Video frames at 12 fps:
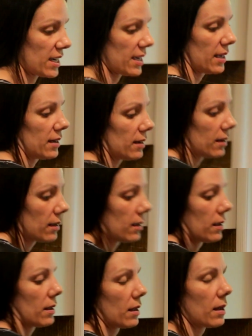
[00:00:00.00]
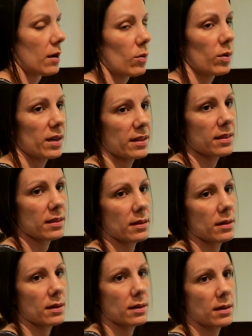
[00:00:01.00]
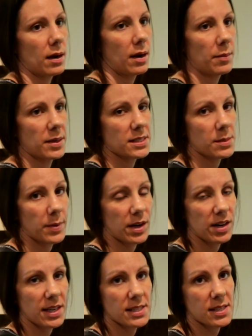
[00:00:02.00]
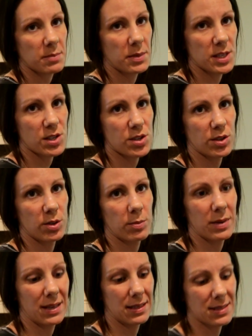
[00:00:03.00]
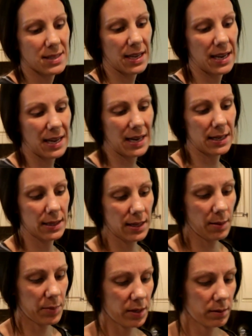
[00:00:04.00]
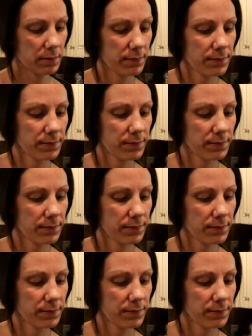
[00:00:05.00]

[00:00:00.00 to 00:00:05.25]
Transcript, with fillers: chicken with asparagus and mushroom, and it's like got a lemon